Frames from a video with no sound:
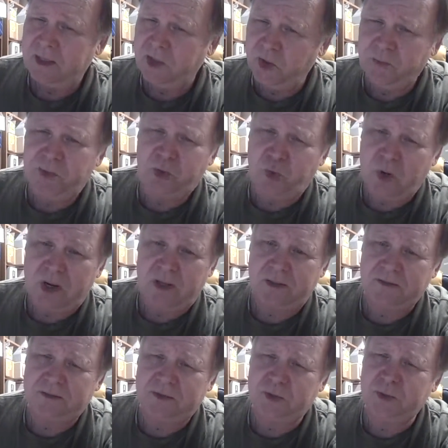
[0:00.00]
Hear me
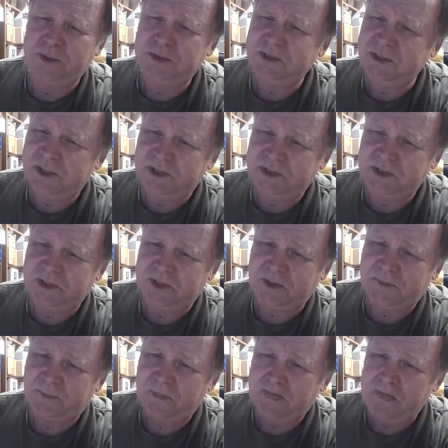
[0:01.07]
well, to
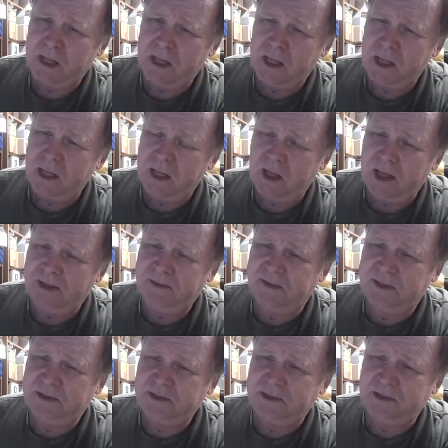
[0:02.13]
insist on
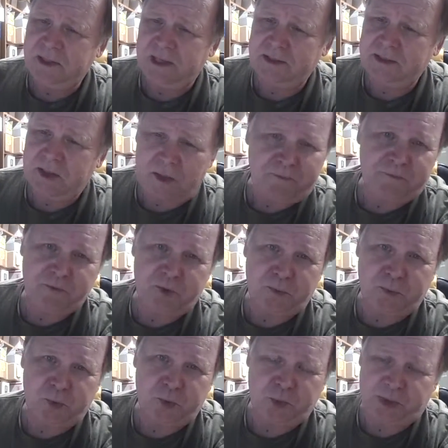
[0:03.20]
this
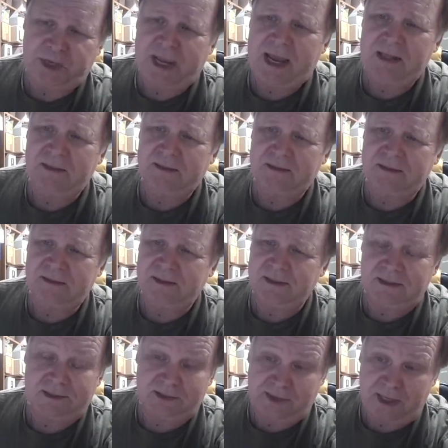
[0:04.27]
uncomfortable reality
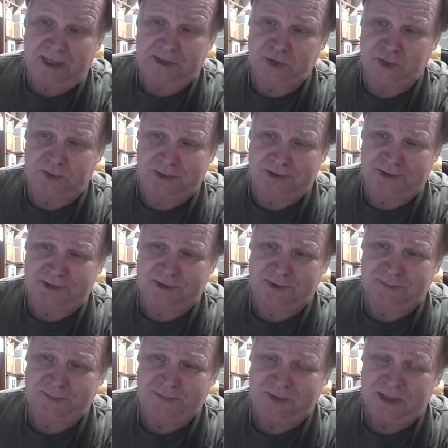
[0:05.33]
is
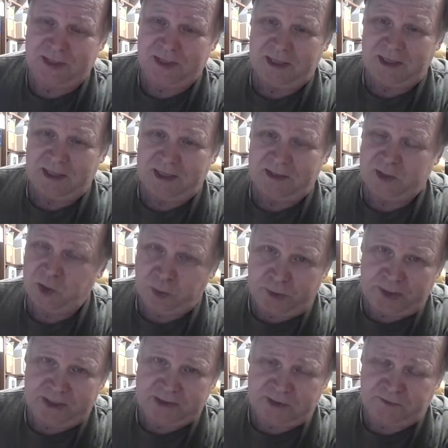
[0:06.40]
dangerous the
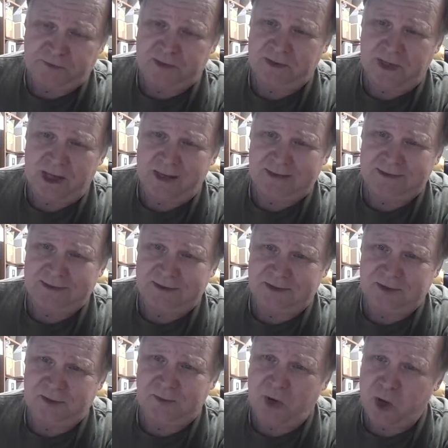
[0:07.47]
critics of
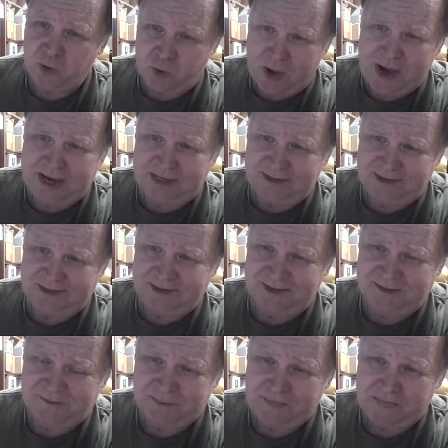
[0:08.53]
Catholicism are
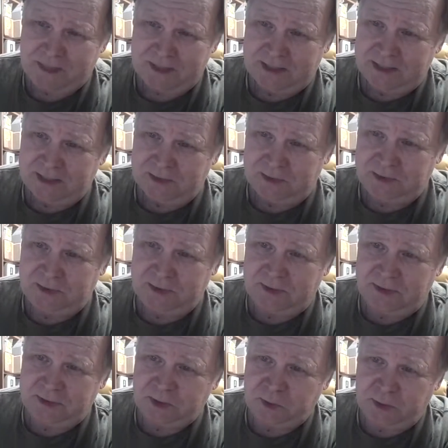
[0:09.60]
right to
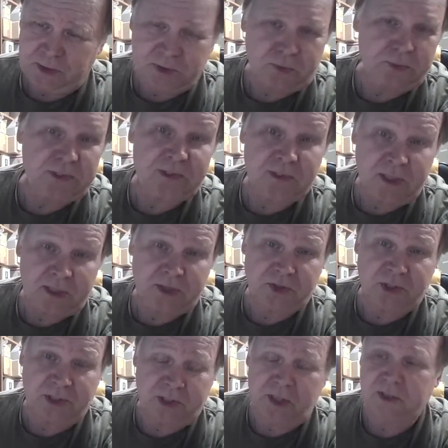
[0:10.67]
see this critical
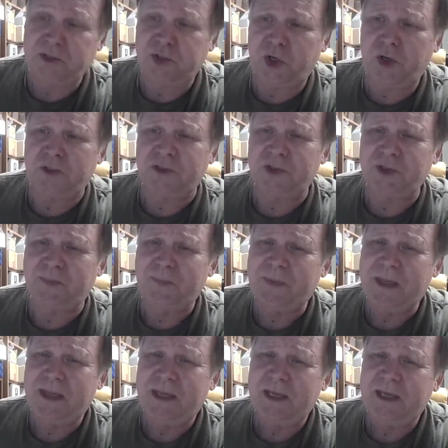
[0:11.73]
distinction in our church.
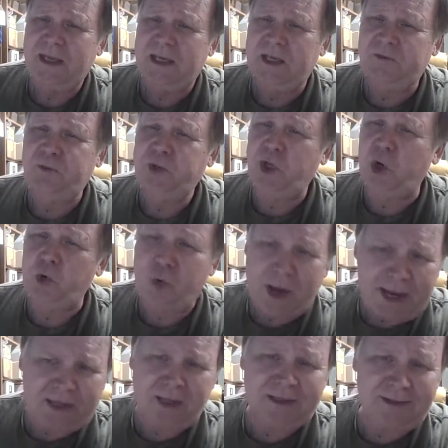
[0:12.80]
If we are
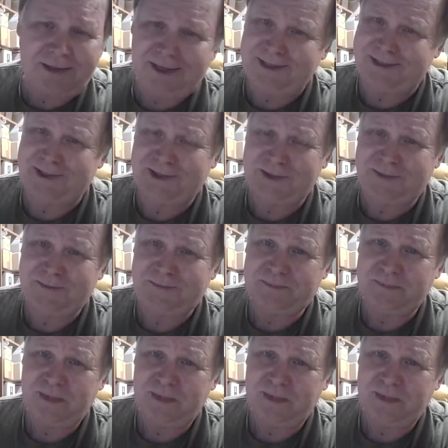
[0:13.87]
right on this,